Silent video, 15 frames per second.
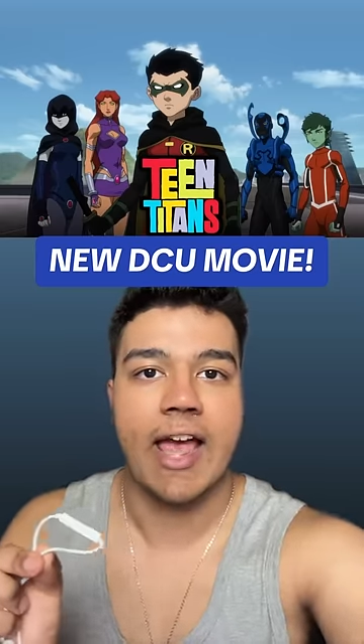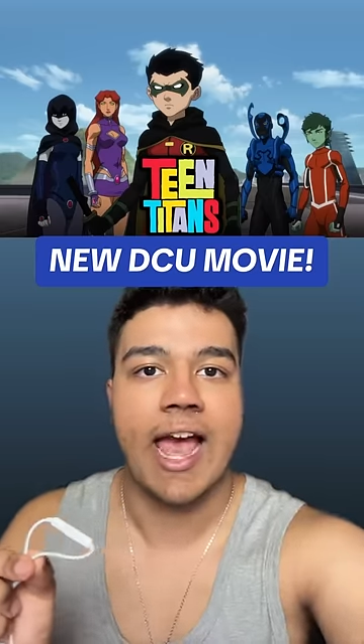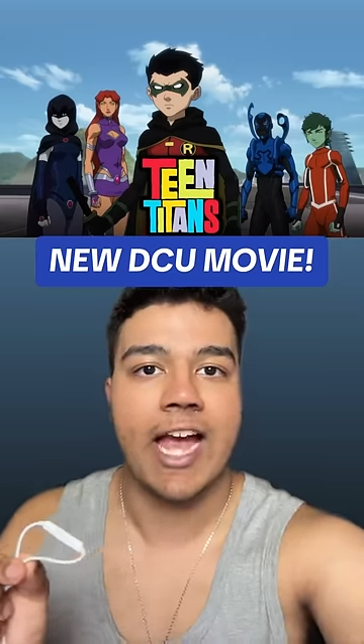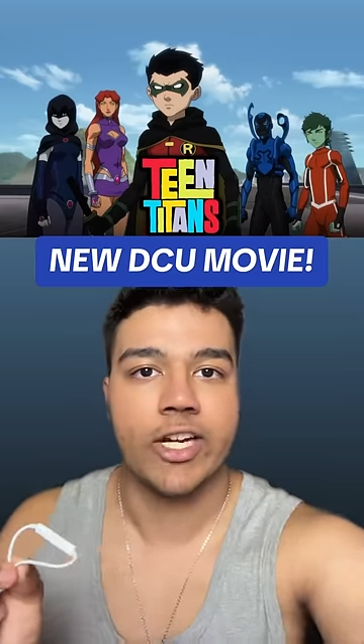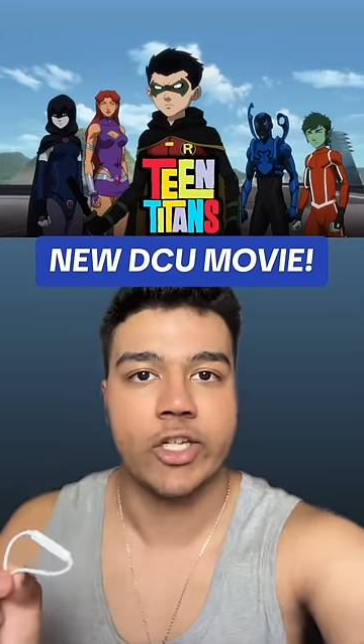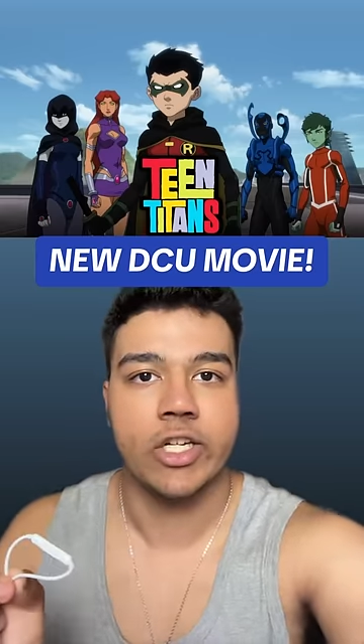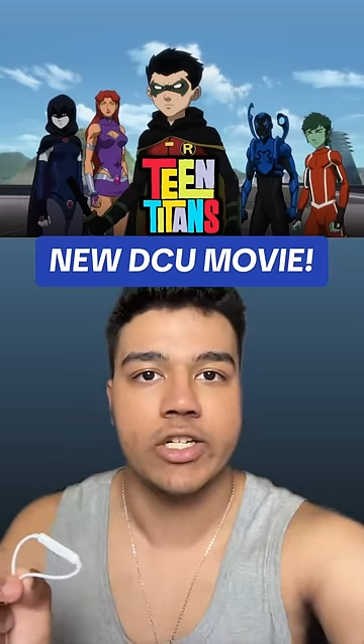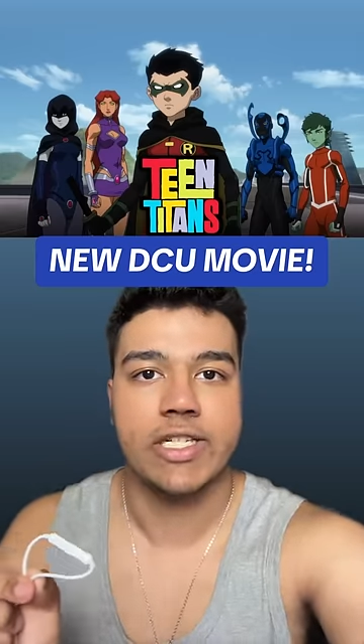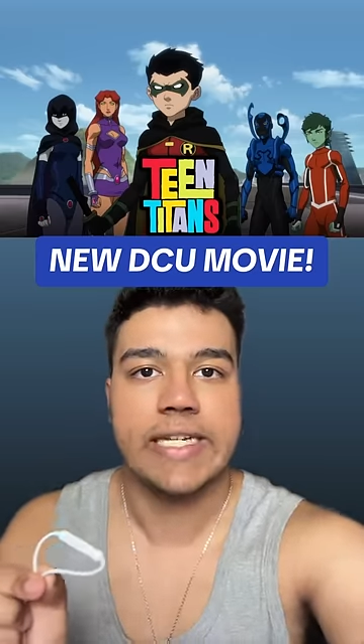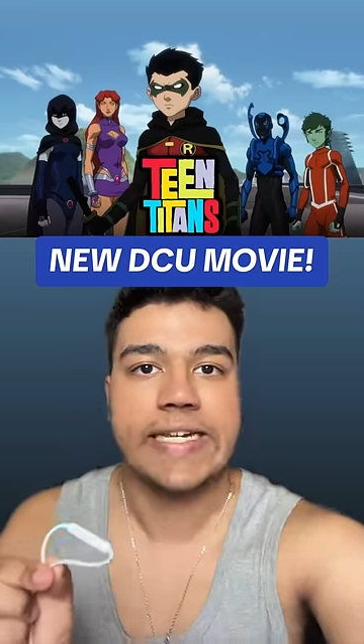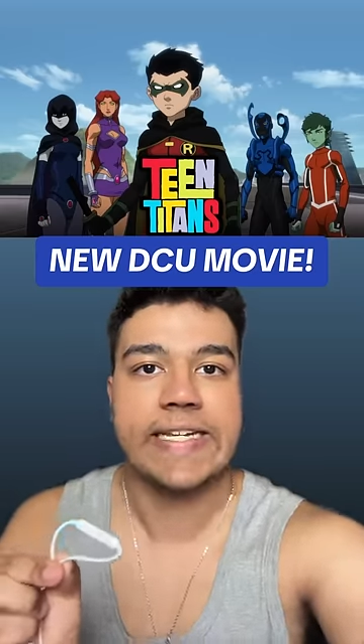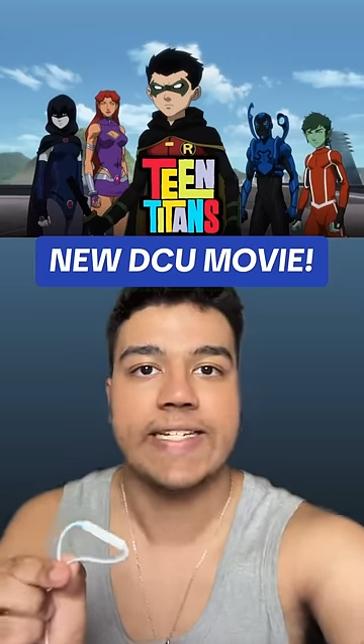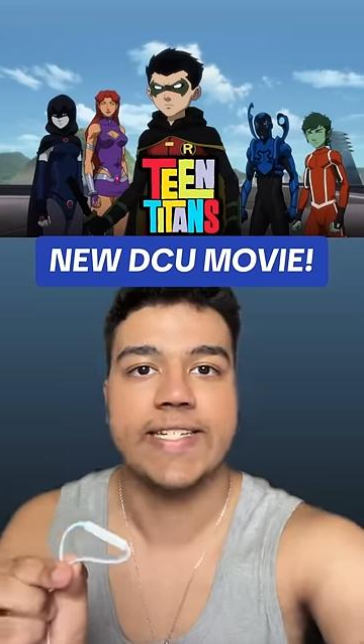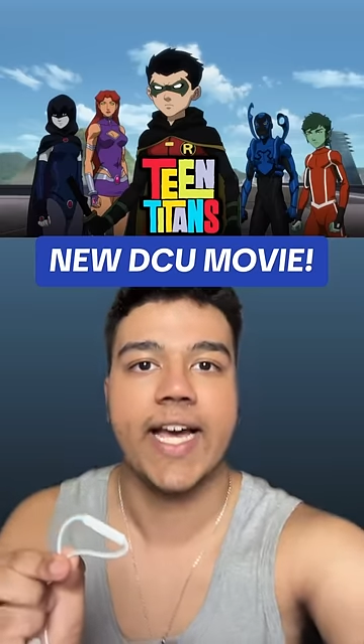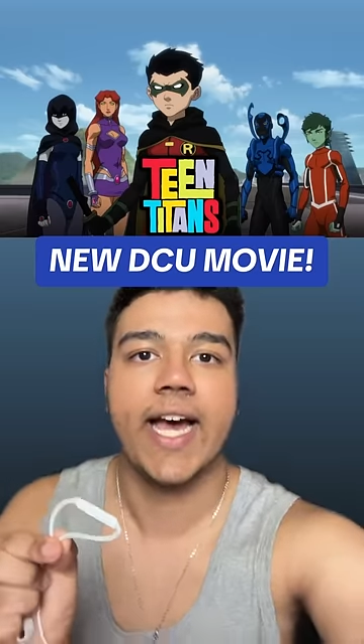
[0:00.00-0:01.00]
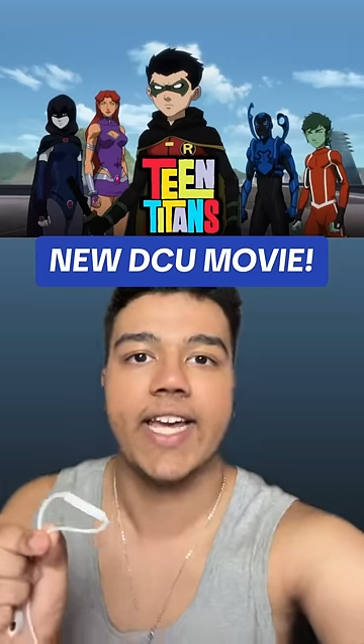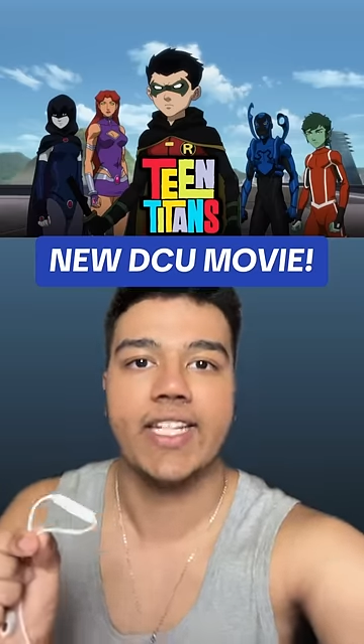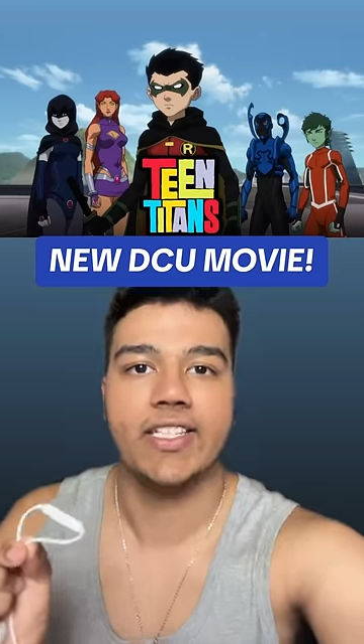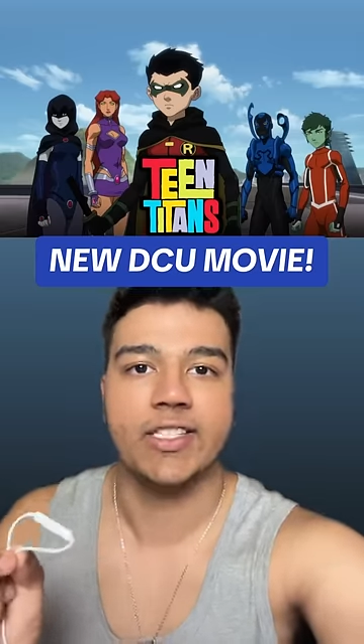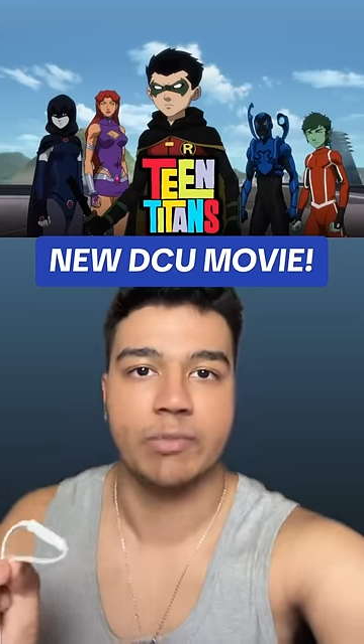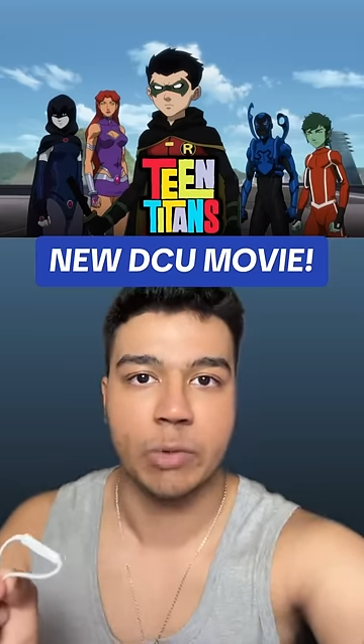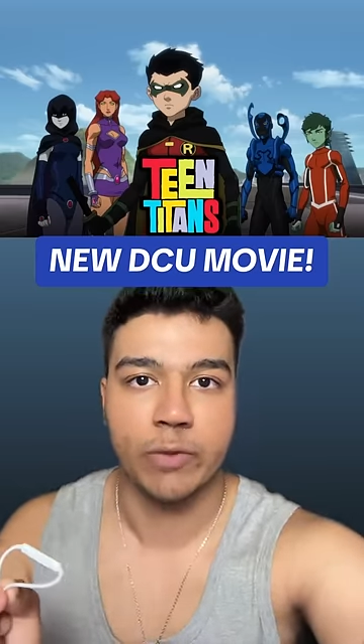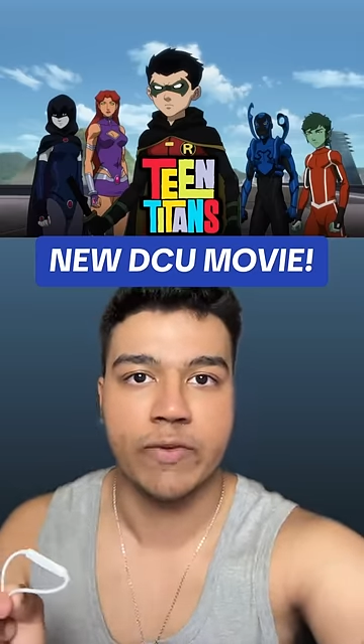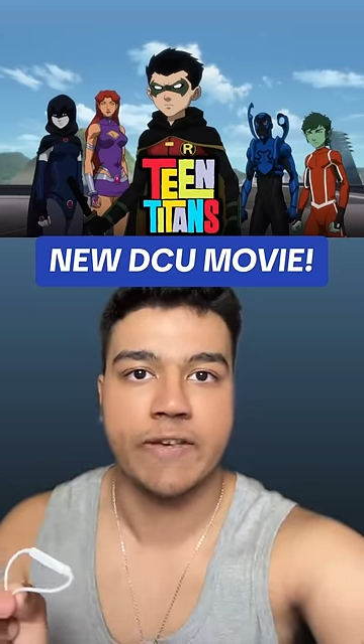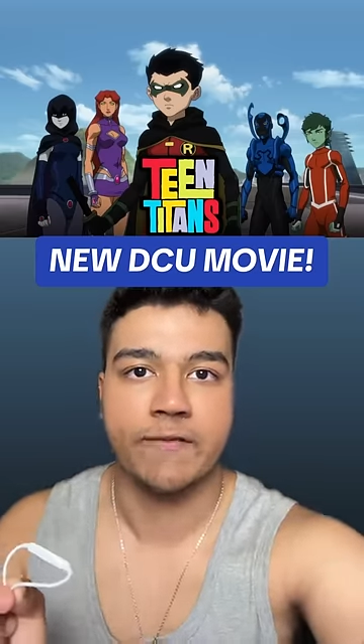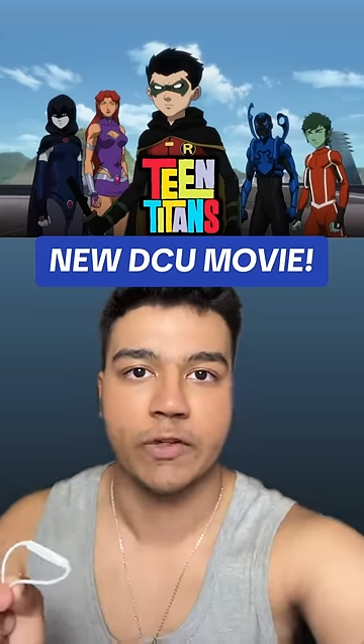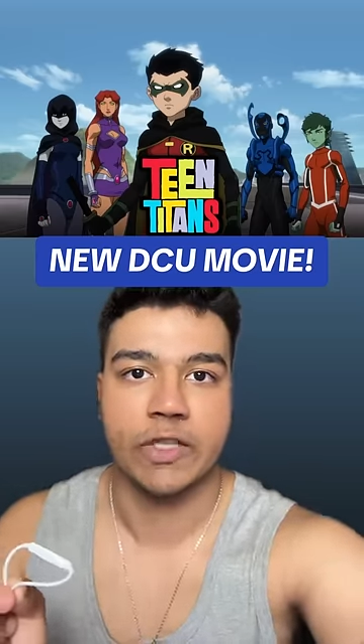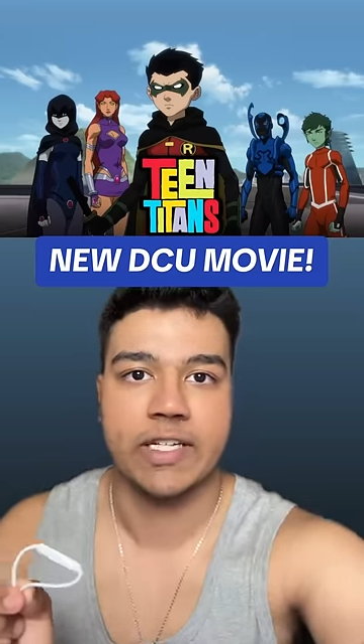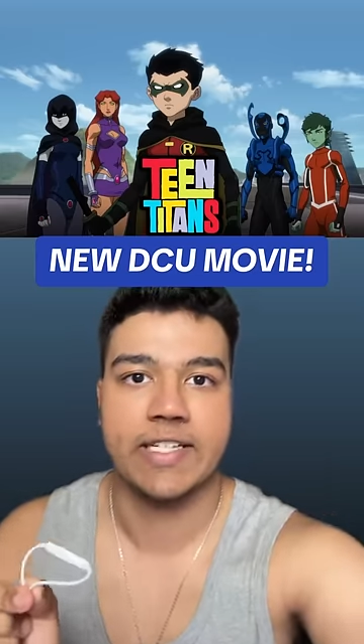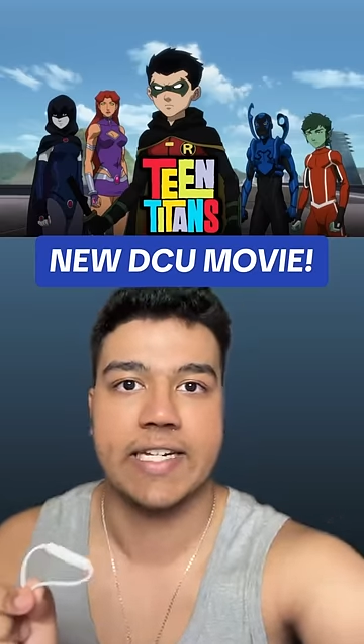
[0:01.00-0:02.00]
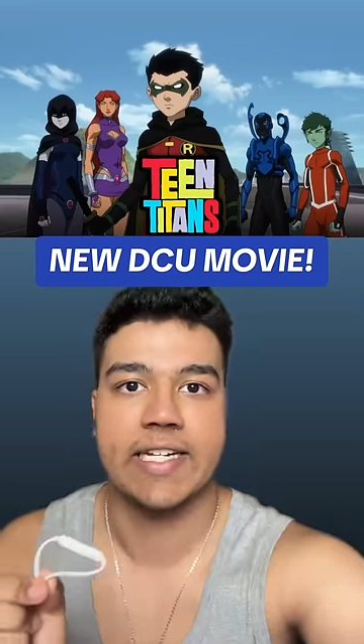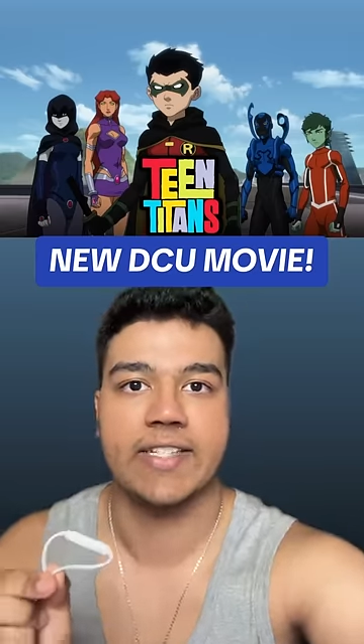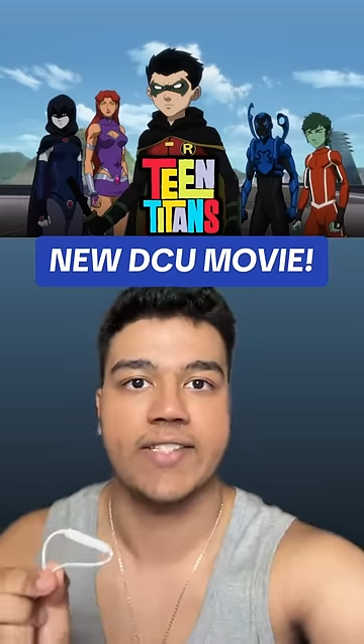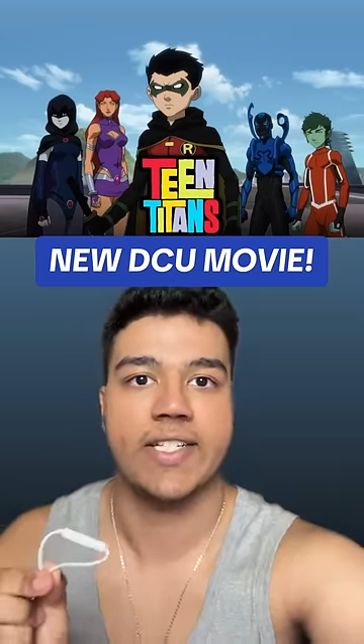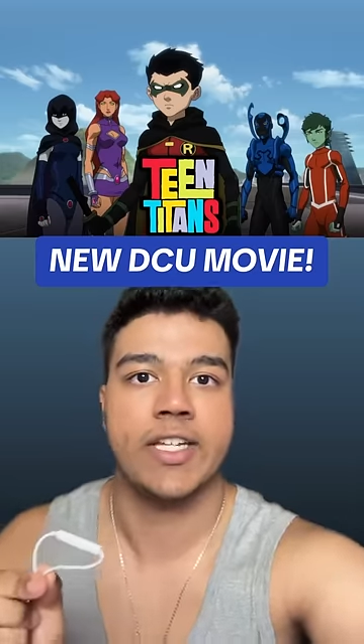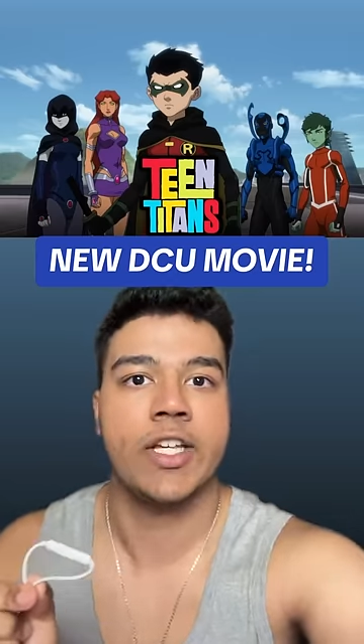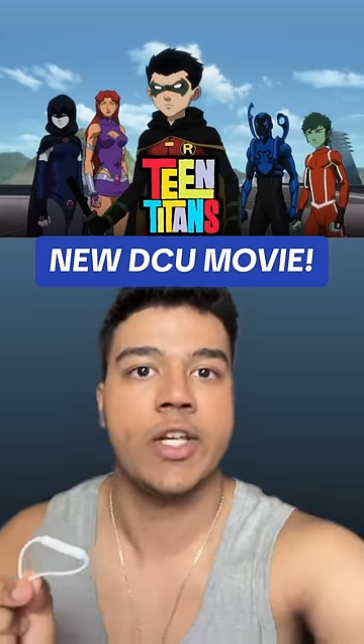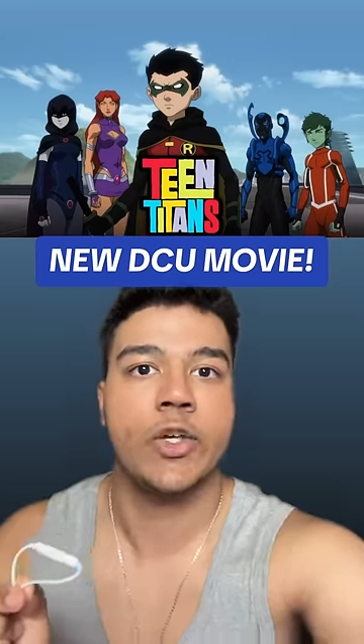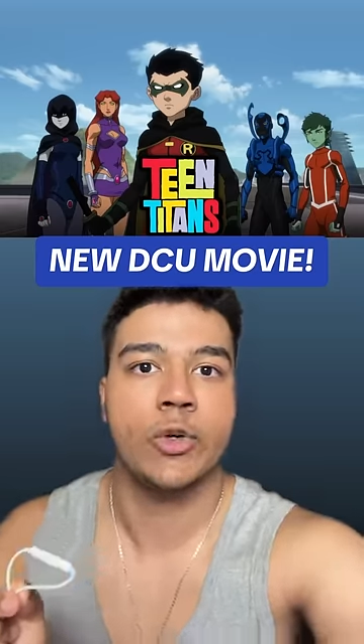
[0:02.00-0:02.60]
action Teen Titans movie for the DCU.